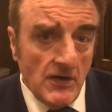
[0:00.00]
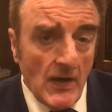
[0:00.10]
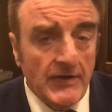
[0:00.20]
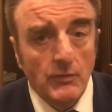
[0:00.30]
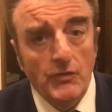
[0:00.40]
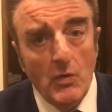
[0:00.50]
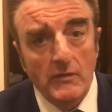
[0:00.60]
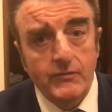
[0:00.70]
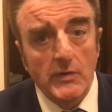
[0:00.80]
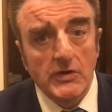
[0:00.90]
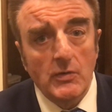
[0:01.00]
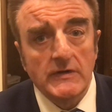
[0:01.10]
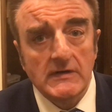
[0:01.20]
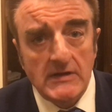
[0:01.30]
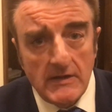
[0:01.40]
Now, I don't know if we're
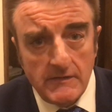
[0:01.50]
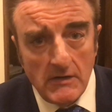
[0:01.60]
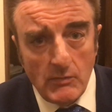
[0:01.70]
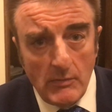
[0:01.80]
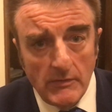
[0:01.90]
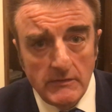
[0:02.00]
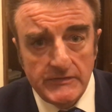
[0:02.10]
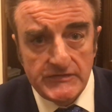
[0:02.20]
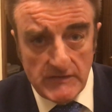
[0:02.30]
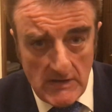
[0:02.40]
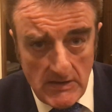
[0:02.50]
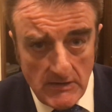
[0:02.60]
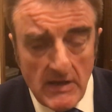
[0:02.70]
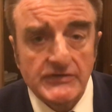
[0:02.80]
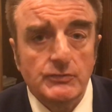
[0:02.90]
going to get there. We will see
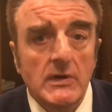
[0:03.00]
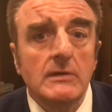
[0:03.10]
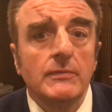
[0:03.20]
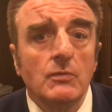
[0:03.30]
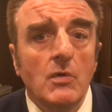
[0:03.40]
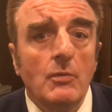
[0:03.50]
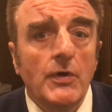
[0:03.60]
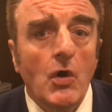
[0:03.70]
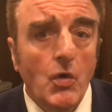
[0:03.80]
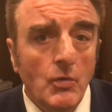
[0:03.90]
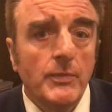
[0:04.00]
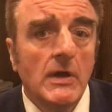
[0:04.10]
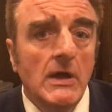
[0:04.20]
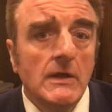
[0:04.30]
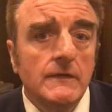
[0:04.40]
next week, but one would hope
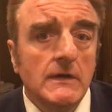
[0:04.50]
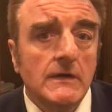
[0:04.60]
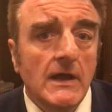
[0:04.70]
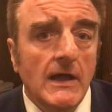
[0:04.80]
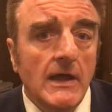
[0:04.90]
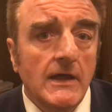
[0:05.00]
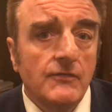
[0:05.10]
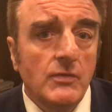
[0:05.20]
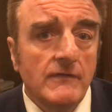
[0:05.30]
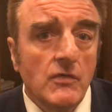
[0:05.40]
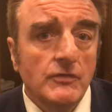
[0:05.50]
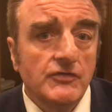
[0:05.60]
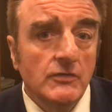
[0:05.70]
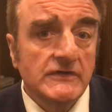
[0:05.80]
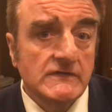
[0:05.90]
that if we vote
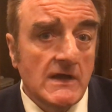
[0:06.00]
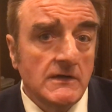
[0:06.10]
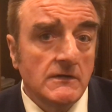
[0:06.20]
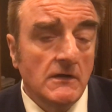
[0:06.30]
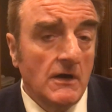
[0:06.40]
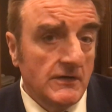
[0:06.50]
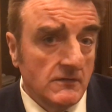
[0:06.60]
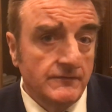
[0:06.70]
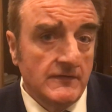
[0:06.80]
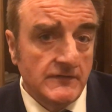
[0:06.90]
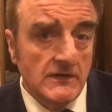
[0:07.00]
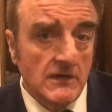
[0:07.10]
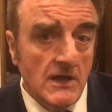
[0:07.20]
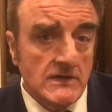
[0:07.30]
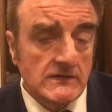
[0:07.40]
to extend Article 50
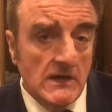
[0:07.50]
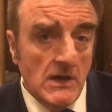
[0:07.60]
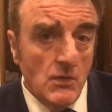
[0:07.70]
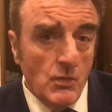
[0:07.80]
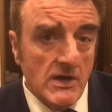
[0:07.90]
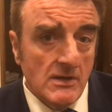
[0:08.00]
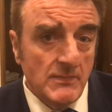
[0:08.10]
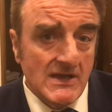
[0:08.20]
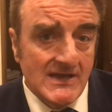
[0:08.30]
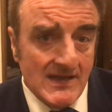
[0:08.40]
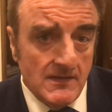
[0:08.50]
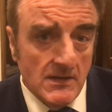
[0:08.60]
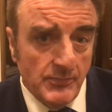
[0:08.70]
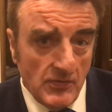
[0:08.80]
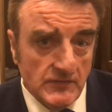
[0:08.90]
tonight, we can begin
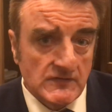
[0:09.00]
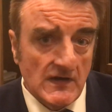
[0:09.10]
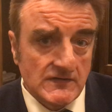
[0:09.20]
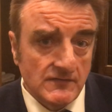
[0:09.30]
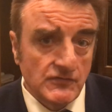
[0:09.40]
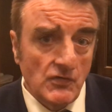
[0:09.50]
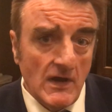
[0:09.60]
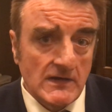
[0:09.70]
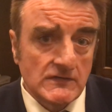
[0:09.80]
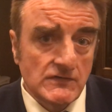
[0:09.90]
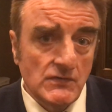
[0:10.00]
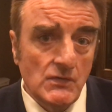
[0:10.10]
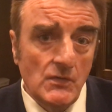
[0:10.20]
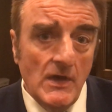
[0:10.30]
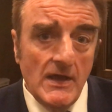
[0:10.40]
the process of trying
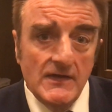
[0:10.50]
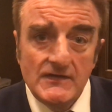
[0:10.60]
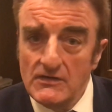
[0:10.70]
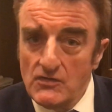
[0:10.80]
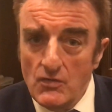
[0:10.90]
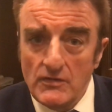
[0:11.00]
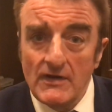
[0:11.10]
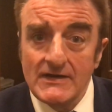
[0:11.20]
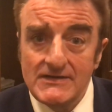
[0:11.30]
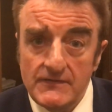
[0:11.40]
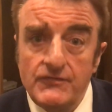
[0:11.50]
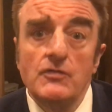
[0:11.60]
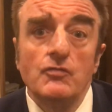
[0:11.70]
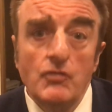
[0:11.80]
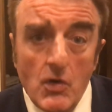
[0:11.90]
to go down a
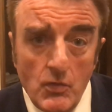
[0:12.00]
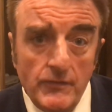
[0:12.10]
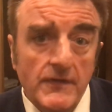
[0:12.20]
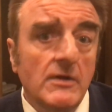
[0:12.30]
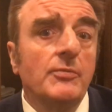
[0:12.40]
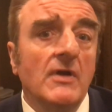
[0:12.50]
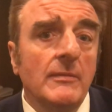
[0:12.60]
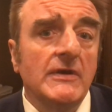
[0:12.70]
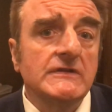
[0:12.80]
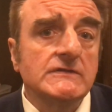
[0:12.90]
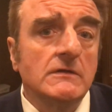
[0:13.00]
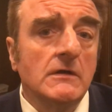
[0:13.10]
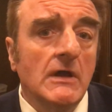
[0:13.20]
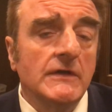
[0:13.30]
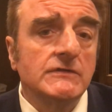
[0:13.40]
different road than the Prime
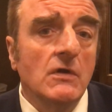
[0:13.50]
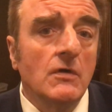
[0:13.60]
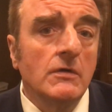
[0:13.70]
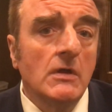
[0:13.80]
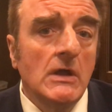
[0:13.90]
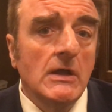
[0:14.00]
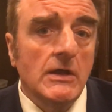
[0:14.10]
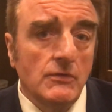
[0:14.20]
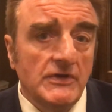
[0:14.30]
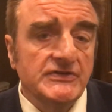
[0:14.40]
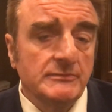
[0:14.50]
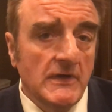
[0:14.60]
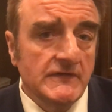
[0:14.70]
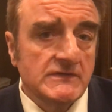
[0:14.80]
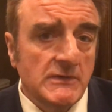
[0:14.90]
Minister has gone in recent
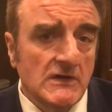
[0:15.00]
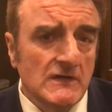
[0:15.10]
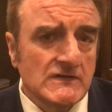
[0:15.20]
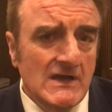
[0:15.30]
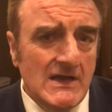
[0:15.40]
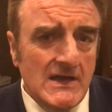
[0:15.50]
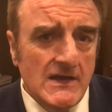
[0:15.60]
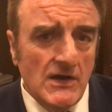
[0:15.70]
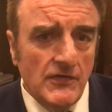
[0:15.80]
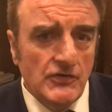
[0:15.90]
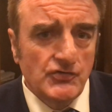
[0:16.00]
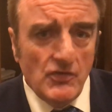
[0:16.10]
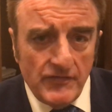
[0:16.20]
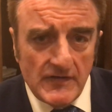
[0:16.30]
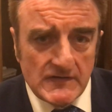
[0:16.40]
months. Because, the
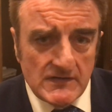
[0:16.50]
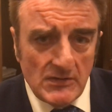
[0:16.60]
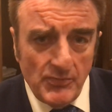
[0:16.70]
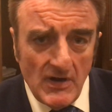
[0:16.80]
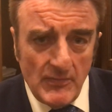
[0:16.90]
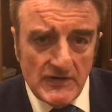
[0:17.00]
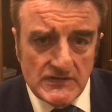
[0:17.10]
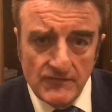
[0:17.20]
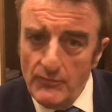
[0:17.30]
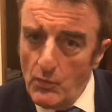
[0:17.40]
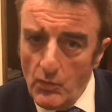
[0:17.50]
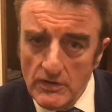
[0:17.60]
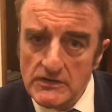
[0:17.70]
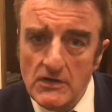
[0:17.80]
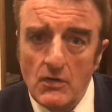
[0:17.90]
truth is that the Prime Minister from the
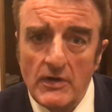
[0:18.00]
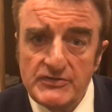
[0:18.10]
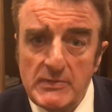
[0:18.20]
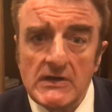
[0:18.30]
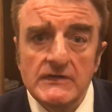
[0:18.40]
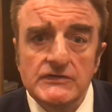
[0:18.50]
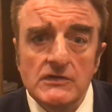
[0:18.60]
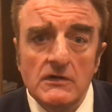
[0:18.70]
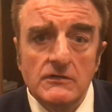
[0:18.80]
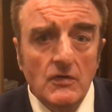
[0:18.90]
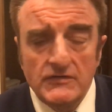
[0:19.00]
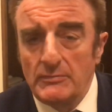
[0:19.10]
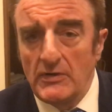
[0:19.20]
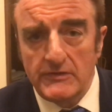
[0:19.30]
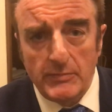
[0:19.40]
word go has been concerned not
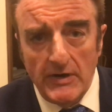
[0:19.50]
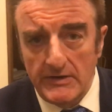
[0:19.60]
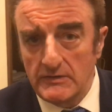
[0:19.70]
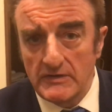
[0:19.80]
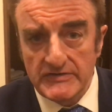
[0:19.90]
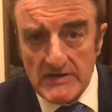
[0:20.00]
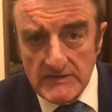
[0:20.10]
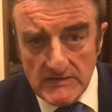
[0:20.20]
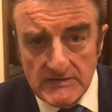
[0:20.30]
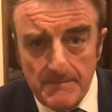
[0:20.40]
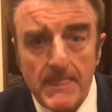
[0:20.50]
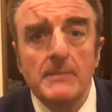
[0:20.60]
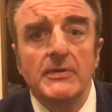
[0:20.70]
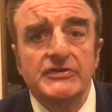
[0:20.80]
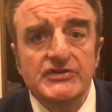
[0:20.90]
to build a political consensus,
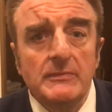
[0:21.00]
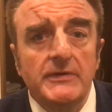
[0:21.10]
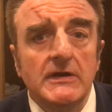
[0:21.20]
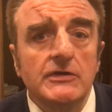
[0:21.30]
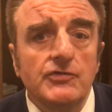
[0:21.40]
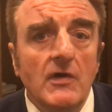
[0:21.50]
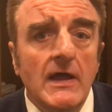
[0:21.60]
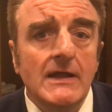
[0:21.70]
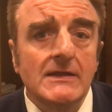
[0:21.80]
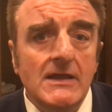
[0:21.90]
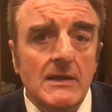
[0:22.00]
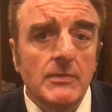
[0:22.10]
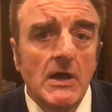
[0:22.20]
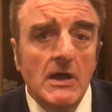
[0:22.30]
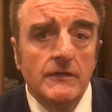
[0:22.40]
but simply to try and
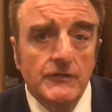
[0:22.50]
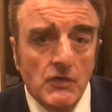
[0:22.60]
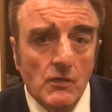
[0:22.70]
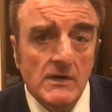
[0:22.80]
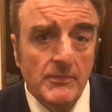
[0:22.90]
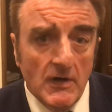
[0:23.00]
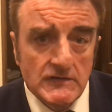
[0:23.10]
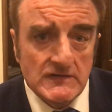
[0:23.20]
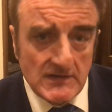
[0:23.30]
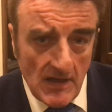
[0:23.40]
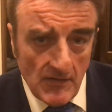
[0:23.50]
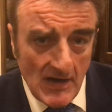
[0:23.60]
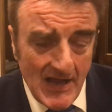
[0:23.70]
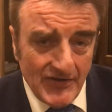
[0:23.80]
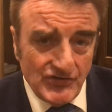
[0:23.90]
keep the Tory party together.
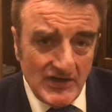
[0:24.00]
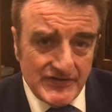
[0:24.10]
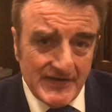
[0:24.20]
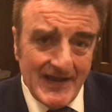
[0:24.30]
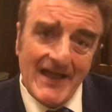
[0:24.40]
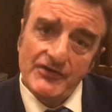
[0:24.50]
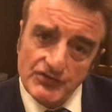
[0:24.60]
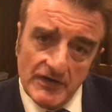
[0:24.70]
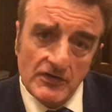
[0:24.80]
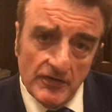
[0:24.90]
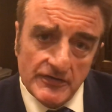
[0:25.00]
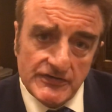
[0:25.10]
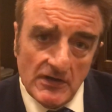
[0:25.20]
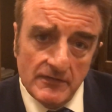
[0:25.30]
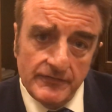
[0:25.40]
She's actually got
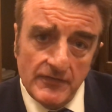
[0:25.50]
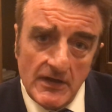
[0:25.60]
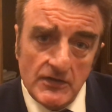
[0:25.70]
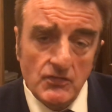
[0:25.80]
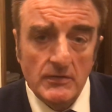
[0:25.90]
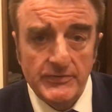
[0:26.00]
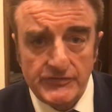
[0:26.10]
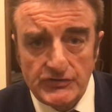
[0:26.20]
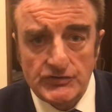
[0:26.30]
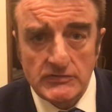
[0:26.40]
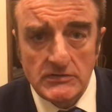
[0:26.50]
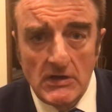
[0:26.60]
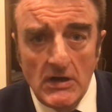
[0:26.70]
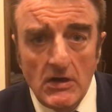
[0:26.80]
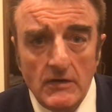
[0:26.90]
herself into a position
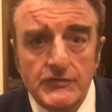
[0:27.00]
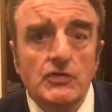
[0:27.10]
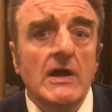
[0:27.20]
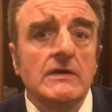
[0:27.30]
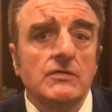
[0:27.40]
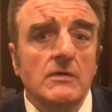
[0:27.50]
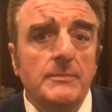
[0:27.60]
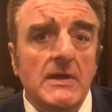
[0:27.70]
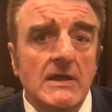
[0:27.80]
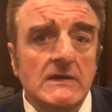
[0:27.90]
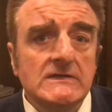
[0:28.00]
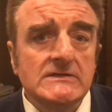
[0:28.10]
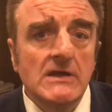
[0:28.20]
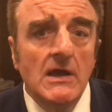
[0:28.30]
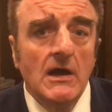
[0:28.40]
of trying to
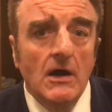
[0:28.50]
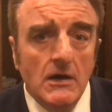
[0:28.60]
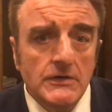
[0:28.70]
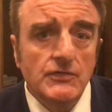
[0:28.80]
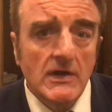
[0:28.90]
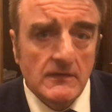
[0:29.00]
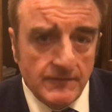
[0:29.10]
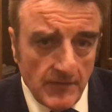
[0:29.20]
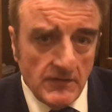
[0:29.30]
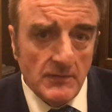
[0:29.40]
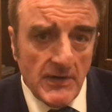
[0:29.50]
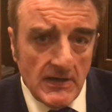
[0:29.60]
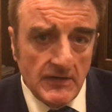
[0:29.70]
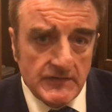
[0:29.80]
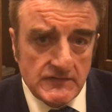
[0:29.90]
appease hard right
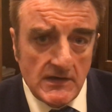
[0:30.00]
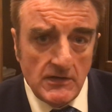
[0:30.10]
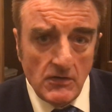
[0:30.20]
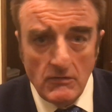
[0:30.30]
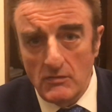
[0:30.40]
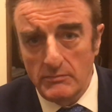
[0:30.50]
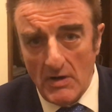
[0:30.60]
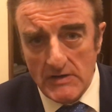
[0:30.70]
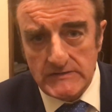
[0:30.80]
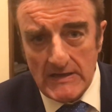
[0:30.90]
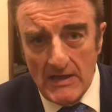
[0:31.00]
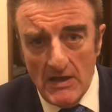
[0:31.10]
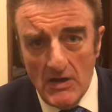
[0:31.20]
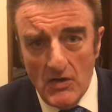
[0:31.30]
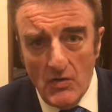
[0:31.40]
fundamentalists in her own party
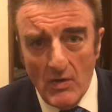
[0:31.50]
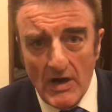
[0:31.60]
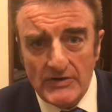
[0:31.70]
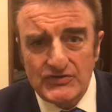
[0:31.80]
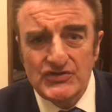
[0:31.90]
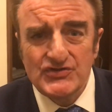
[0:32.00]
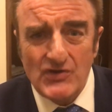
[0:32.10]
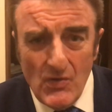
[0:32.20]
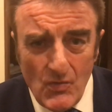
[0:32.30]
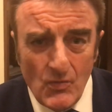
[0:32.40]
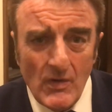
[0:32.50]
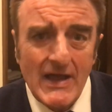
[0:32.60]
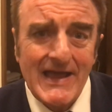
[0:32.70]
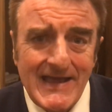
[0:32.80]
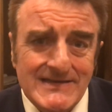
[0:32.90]
who are so
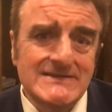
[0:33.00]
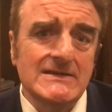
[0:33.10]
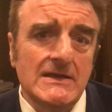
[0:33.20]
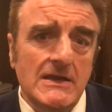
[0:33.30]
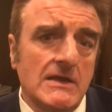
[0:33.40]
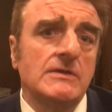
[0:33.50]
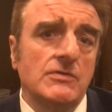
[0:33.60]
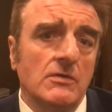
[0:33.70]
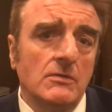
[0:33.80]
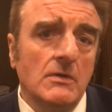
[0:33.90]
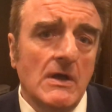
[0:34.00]
anti-EU